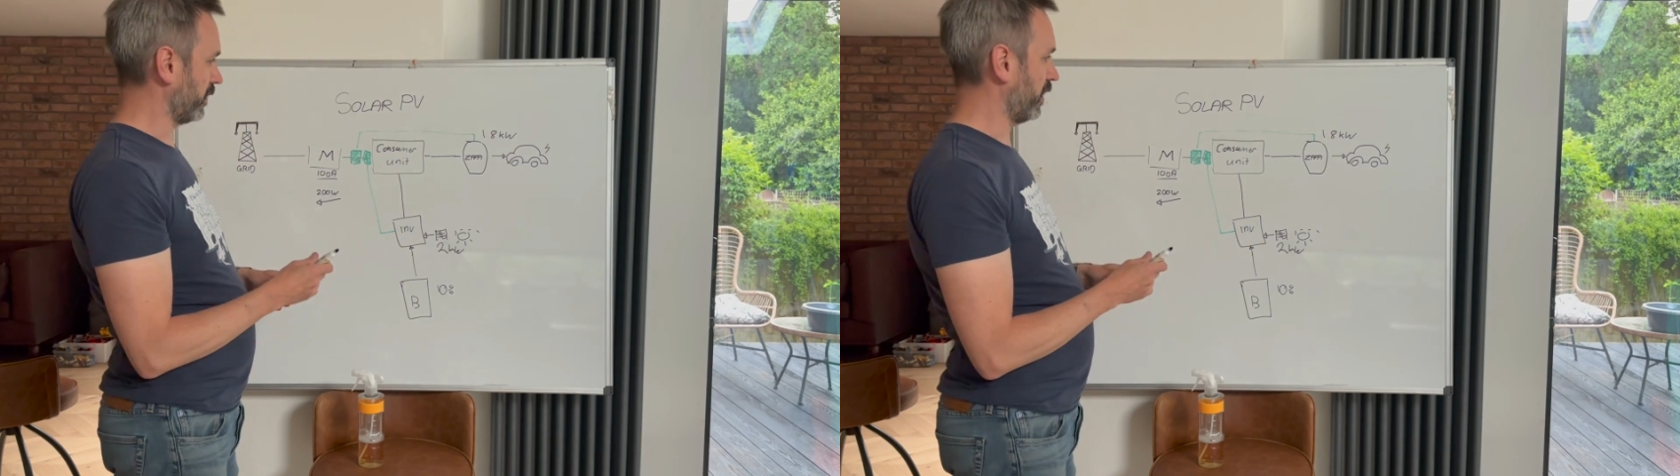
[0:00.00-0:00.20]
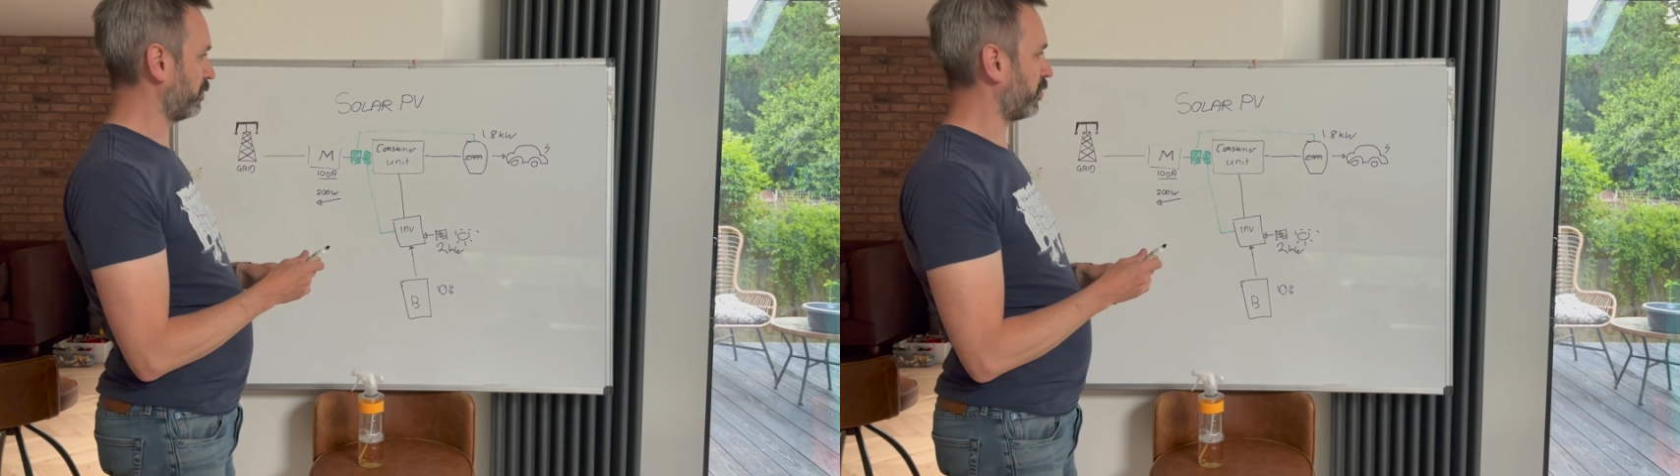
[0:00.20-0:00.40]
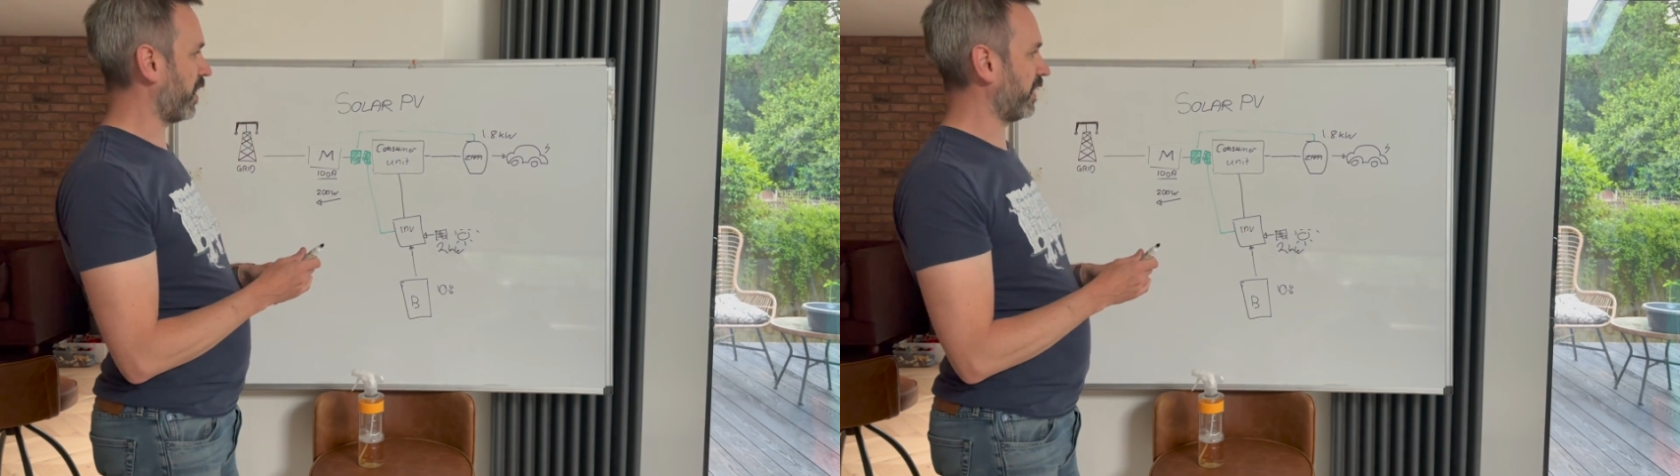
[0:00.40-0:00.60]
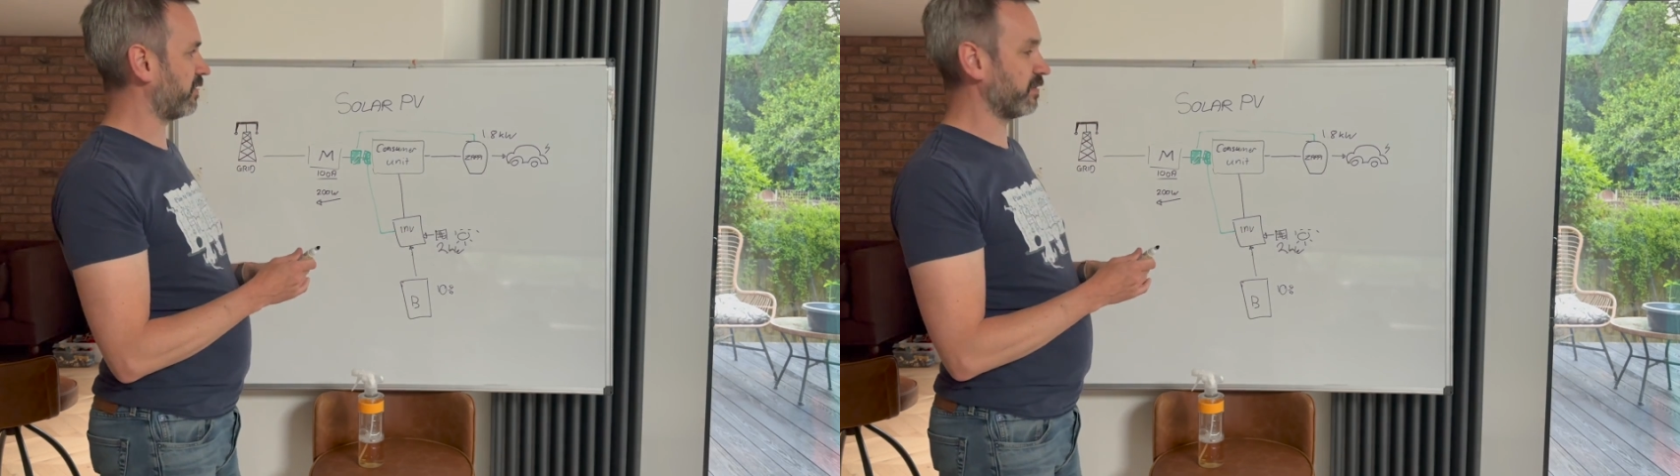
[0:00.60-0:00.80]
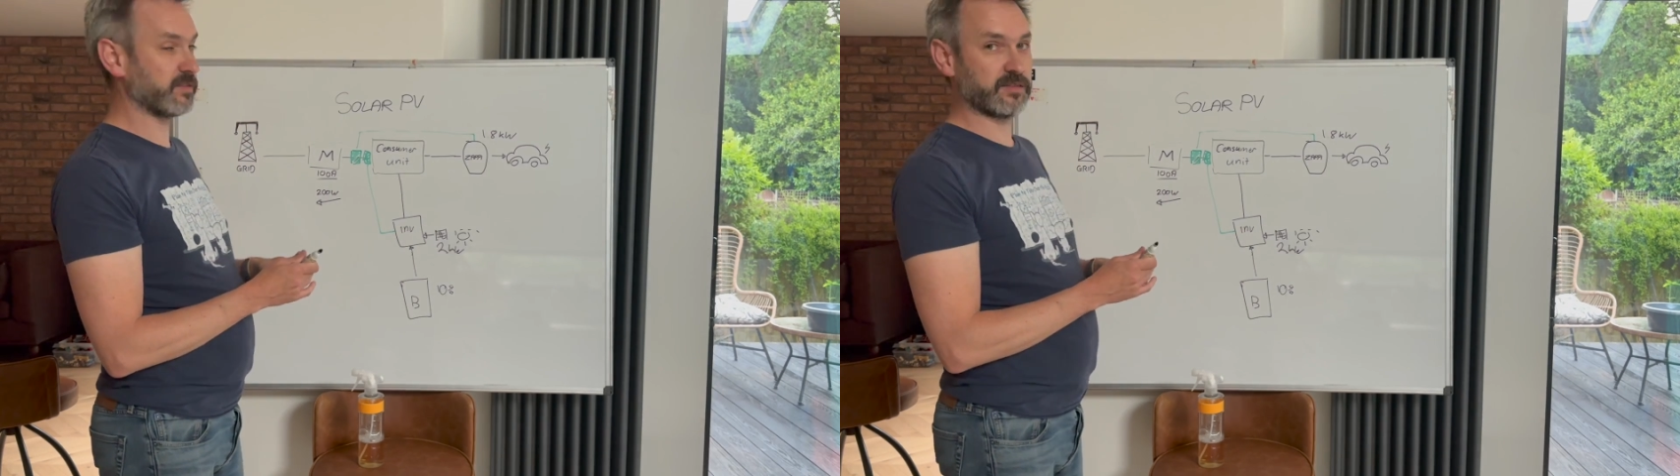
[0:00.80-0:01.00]
In
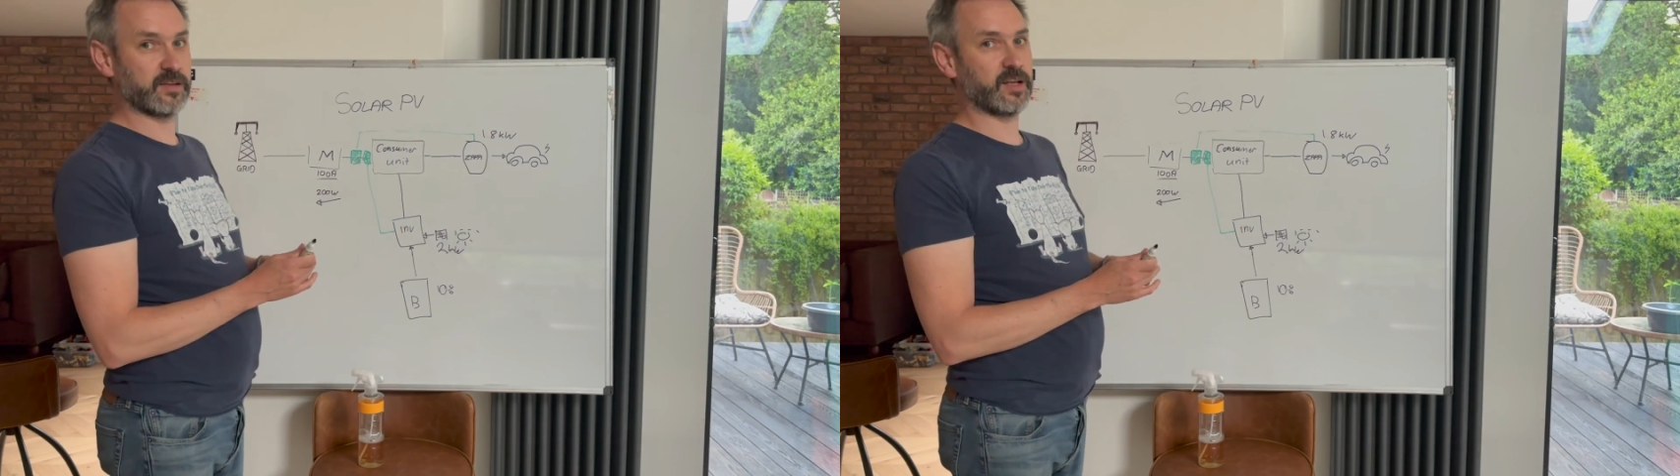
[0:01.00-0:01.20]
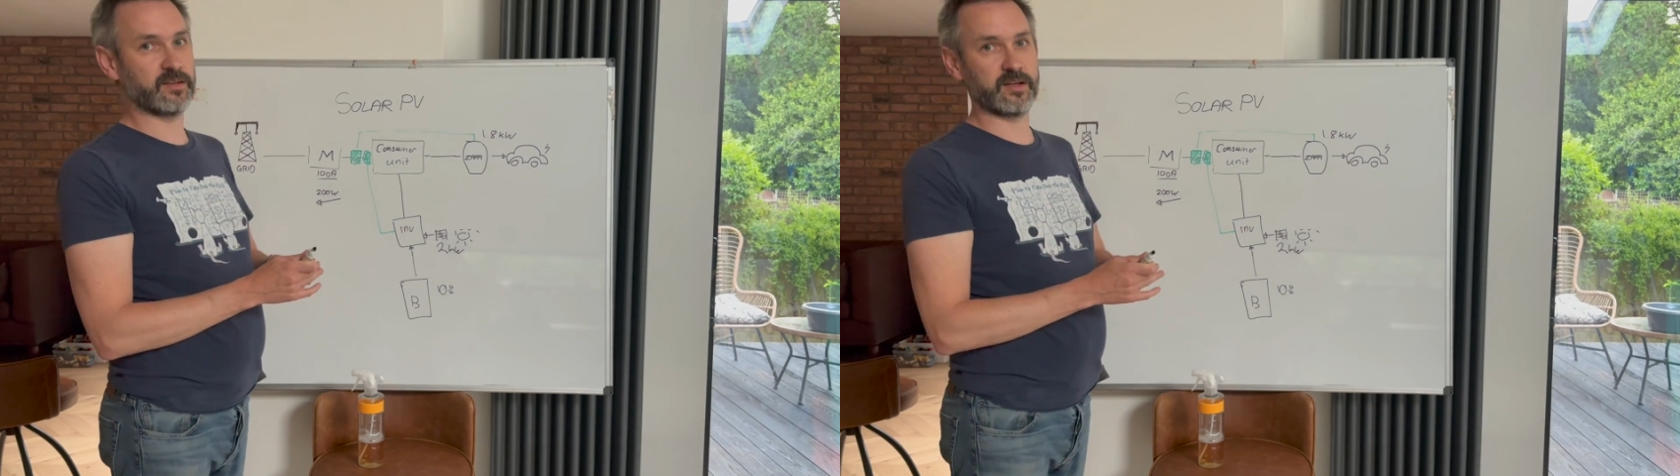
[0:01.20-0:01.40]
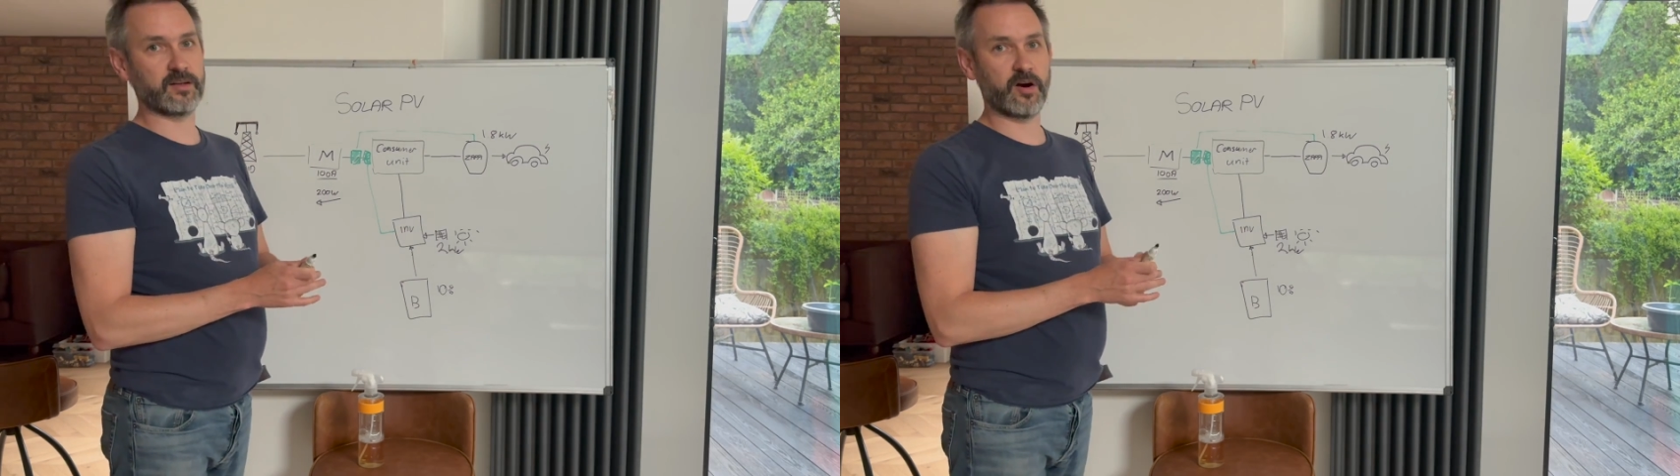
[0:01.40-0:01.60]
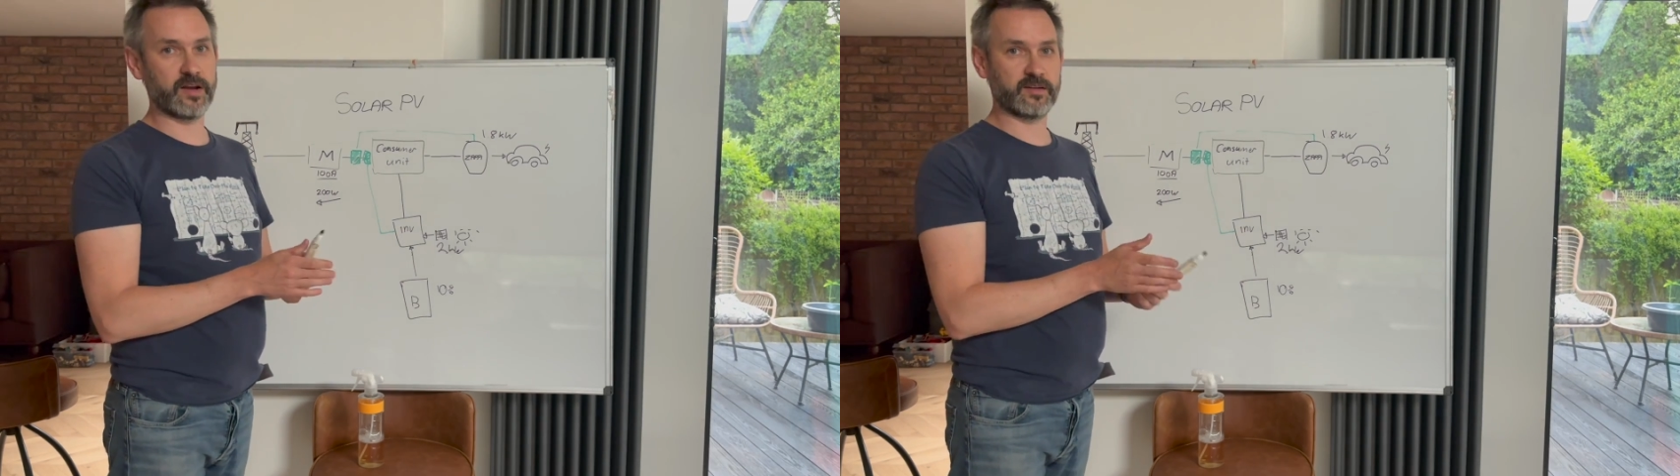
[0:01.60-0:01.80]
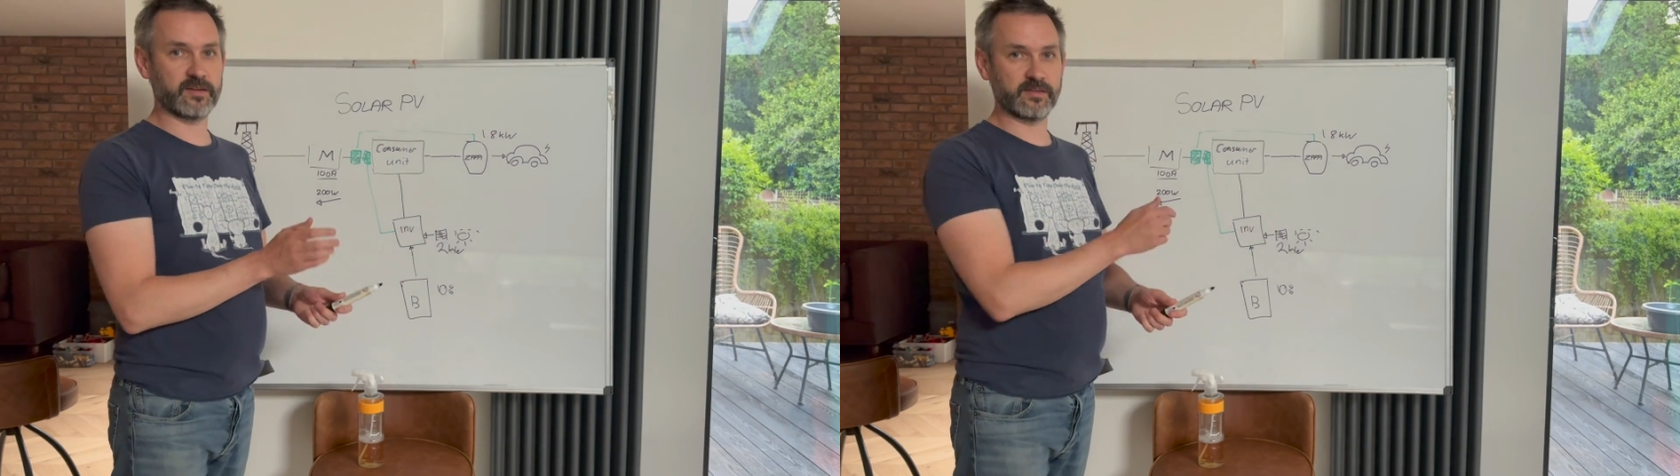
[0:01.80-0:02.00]
practice, it got
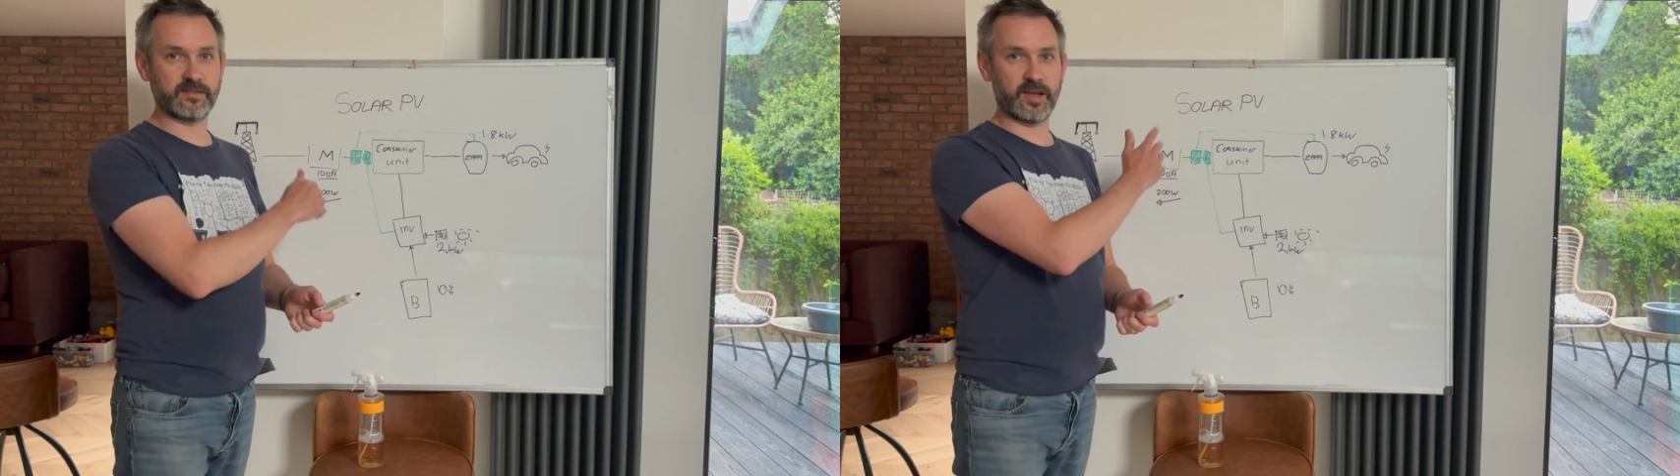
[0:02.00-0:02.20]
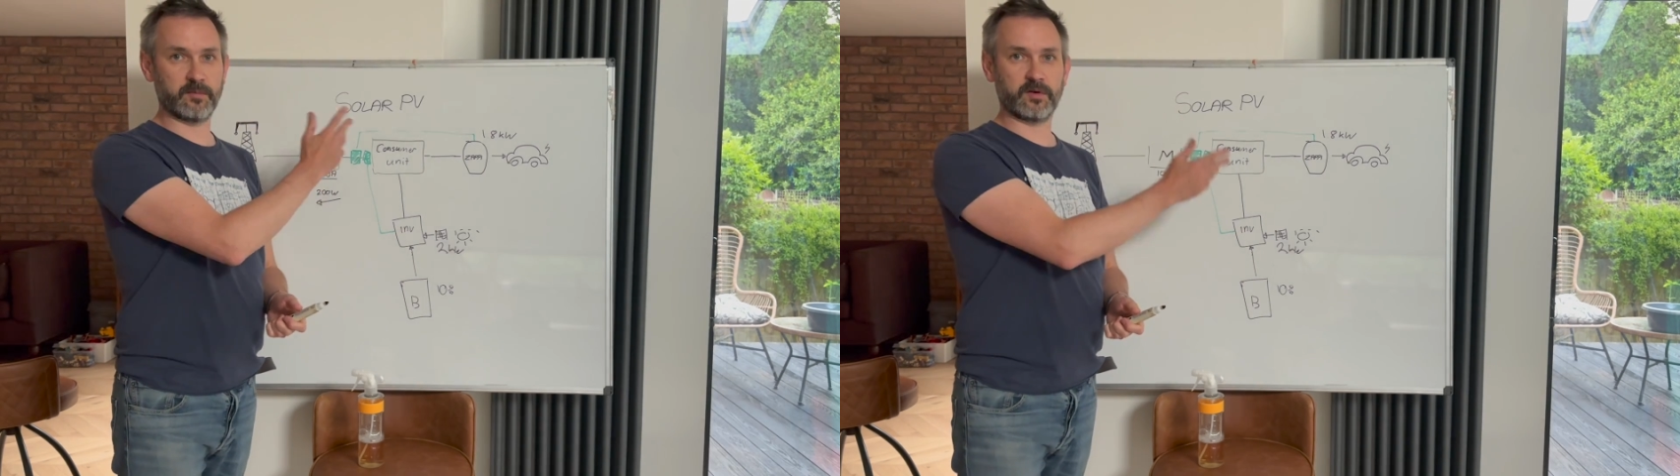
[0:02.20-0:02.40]
into the same